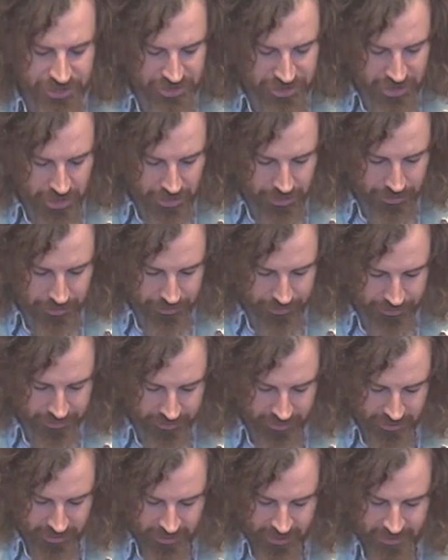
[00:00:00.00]

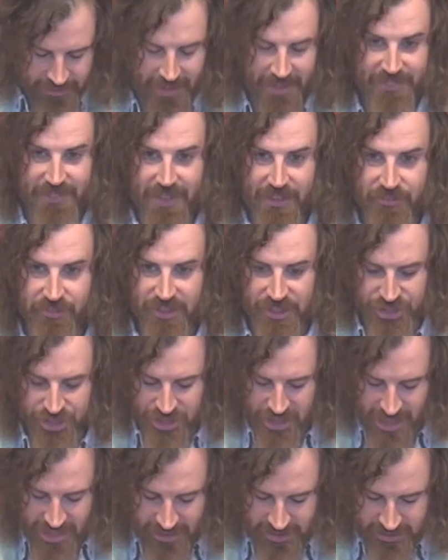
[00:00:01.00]
shows that they
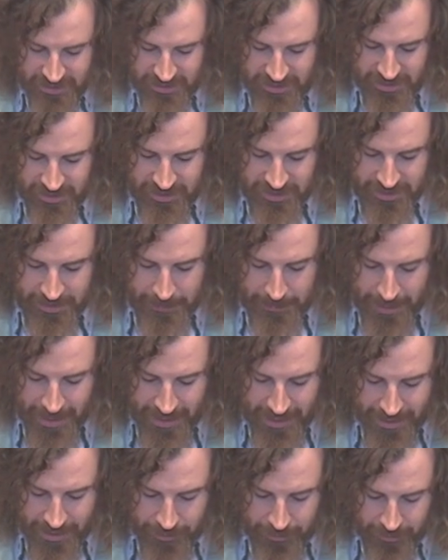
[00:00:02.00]
rejected the
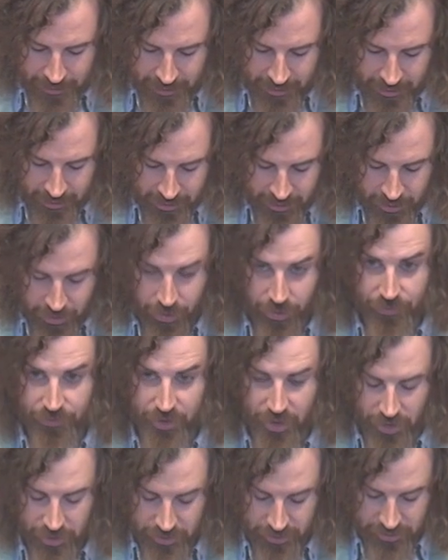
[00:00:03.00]
power
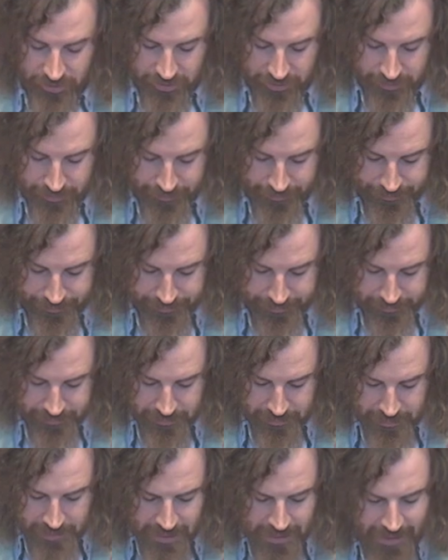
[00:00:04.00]
of God
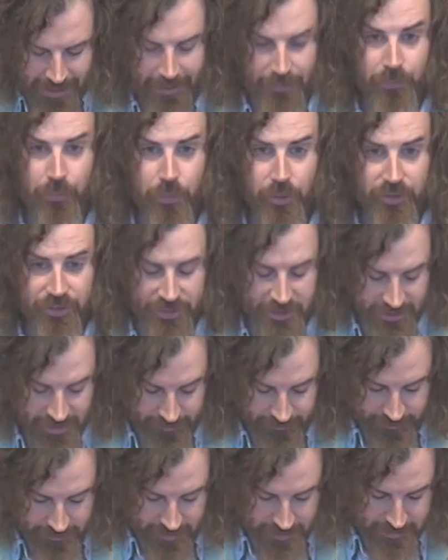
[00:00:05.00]
and wanted
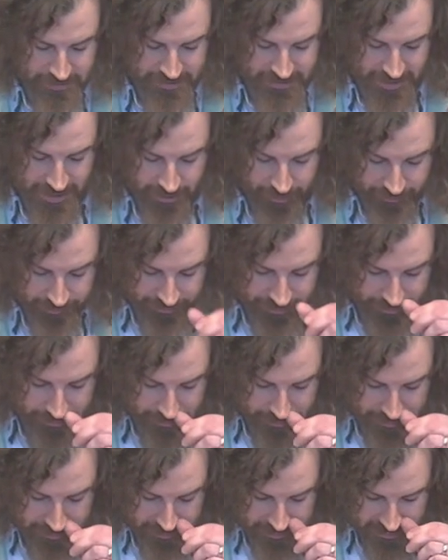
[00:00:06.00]
it for themselves.
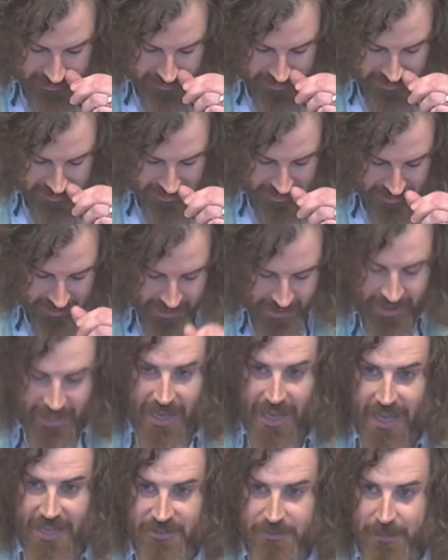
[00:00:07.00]

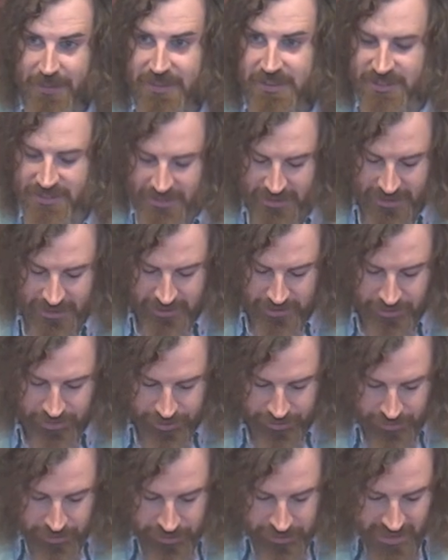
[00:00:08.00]
It has been seen
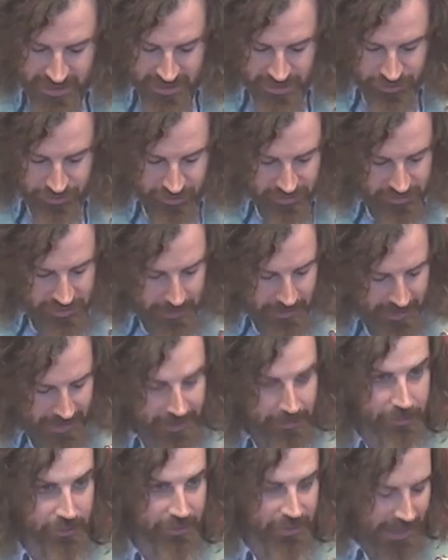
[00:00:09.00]
through the history of the
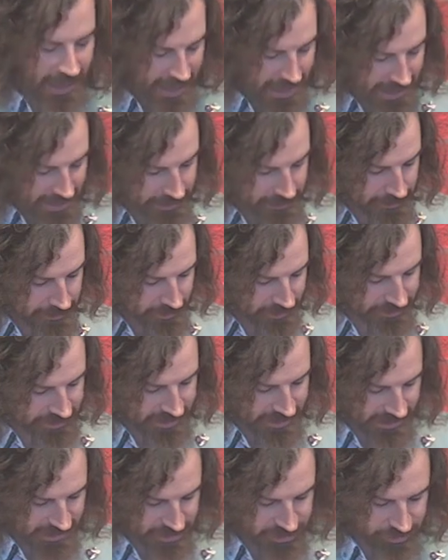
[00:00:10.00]
Bible and
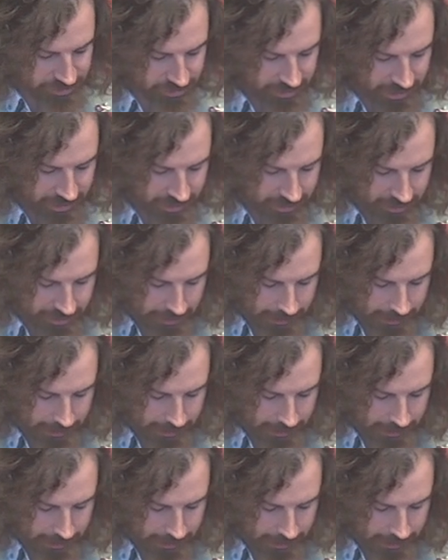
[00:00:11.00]
modern history.